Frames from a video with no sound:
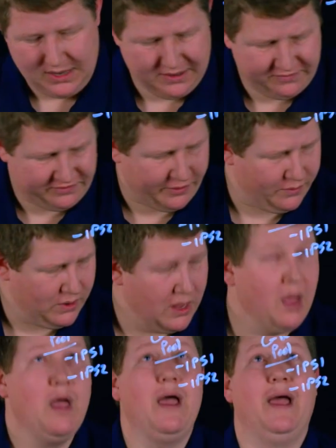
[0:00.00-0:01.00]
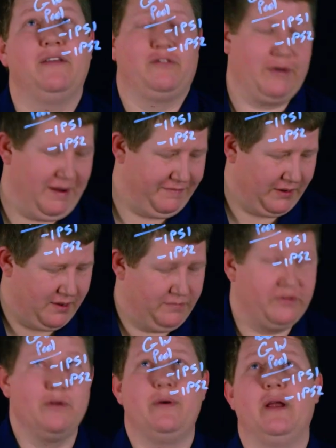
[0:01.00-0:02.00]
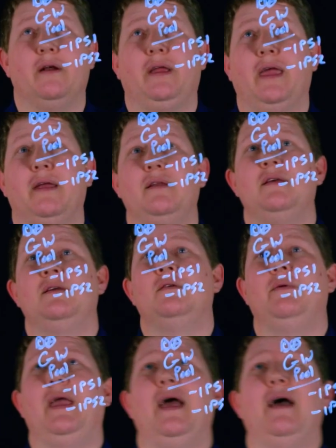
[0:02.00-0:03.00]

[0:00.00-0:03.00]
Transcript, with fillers: And so as traffic comes through here again, we